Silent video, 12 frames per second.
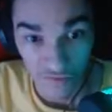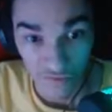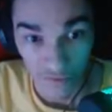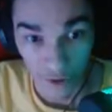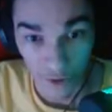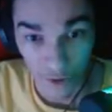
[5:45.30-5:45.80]

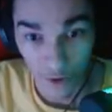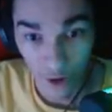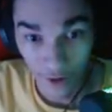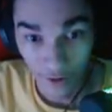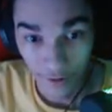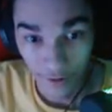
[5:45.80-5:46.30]
Are you
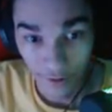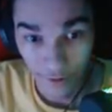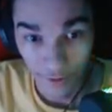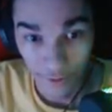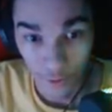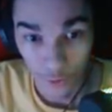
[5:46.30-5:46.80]
gone?
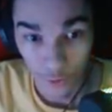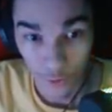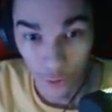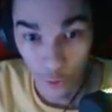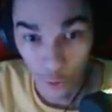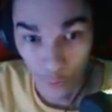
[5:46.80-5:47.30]

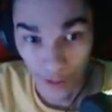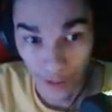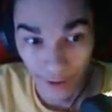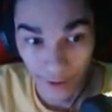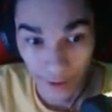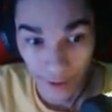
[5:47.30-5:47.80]
Ooh, man.
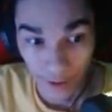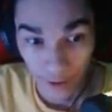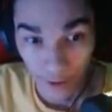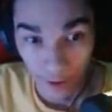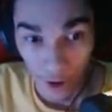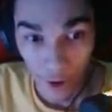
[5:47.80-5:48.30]

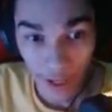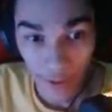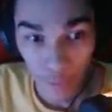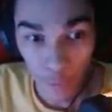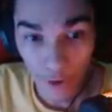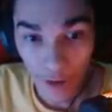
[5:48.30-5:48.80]
Okay,
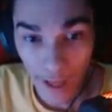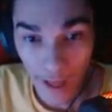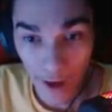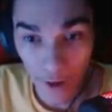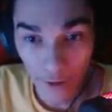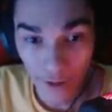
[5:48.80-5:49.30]
where the
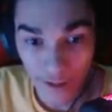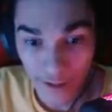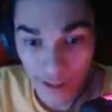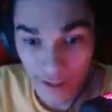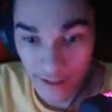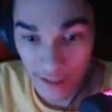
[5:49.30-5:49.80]
hell is
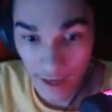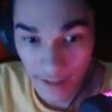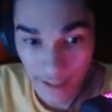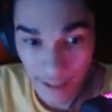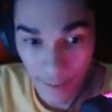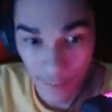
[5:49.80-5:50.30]
his
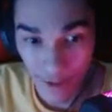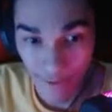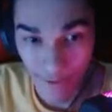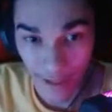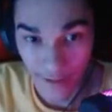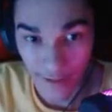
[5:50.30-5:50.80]
goddamn
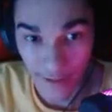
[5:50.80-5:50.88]
briefcase?